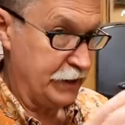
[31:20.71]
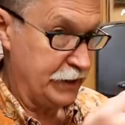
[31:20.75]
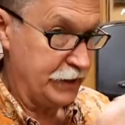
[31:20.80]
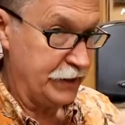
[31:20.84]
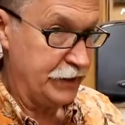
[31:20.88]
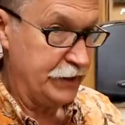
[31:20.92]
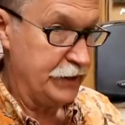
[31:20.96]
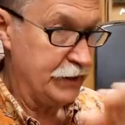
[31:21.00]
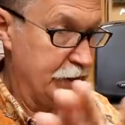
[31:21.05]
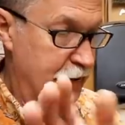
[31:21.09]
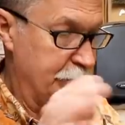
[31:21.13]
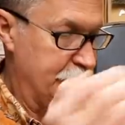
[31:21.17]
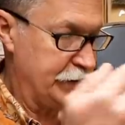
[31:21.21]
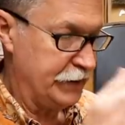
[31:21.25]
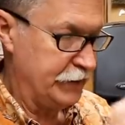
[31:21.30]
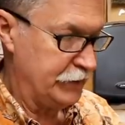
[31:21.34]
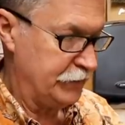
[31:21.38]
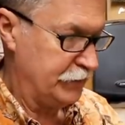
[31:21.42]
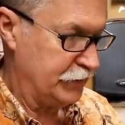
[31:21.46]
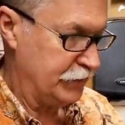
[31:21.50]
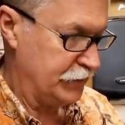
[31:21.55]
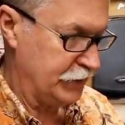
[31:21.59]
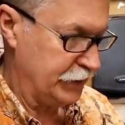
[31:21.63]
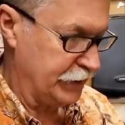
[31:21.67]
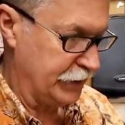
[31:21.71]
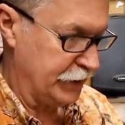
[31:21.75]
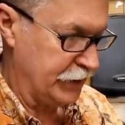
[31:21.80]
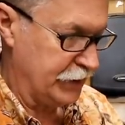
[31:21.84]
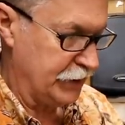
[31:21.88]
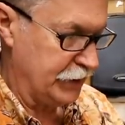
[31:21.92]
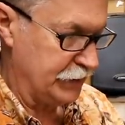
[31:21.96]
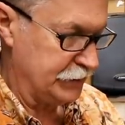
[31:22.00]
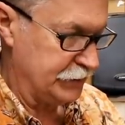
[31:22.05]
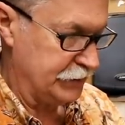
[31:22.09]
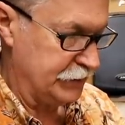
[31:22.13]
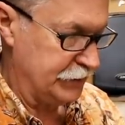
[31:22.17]
cut up? It really
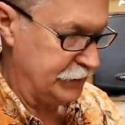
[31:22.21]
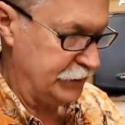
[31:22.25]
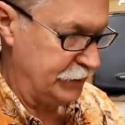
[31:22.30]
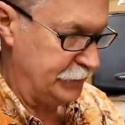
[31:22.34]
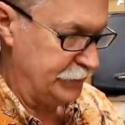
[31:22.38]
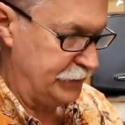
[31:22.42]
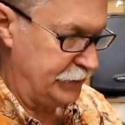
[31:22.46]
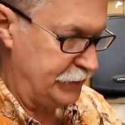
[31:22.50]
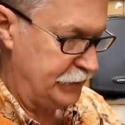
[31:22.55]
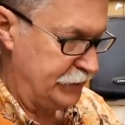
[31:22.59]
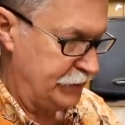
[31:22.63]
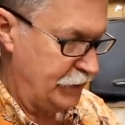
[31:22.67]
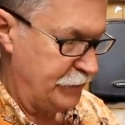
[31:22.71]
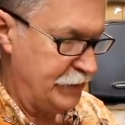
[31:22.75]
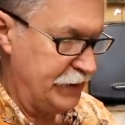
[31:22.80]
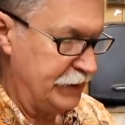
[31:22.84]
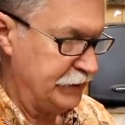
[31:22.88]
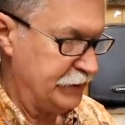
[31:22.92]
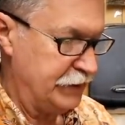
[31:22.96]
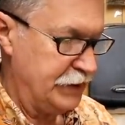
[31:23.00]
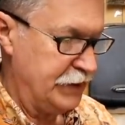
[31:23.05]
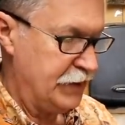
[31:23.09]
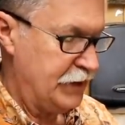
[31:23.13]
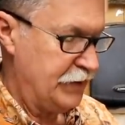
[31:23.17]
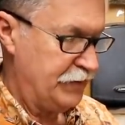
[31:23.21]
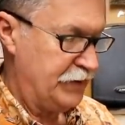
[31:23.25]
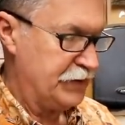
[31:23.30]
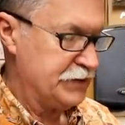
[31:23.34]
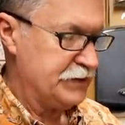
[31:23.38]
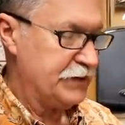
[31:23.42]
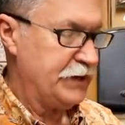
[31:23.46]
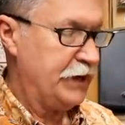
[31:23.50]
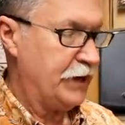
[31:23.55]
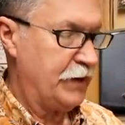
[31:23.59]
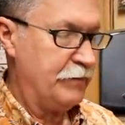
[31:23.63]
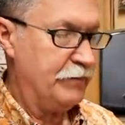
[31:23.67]
cuts up. I mean,
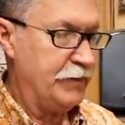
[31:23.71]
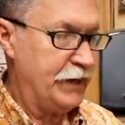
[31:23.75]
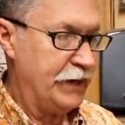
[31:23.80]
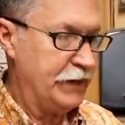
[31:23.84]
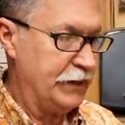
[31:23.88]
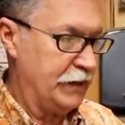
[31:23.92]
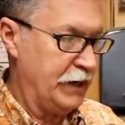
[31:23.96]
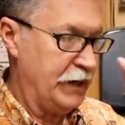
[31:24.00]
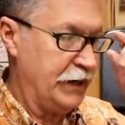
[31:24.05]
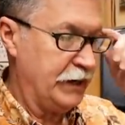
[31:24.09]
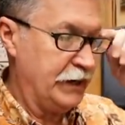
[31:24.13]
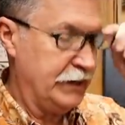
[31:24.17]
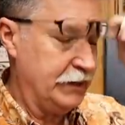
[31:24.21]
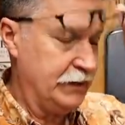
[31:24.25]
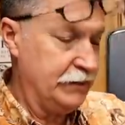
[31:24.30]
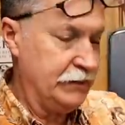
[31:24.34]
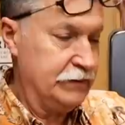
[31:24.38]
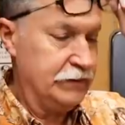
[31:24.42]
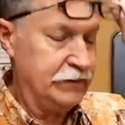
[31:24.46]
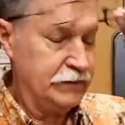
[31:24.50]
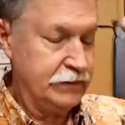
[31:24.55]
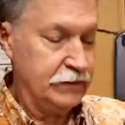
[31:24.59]
there's not a bait like it.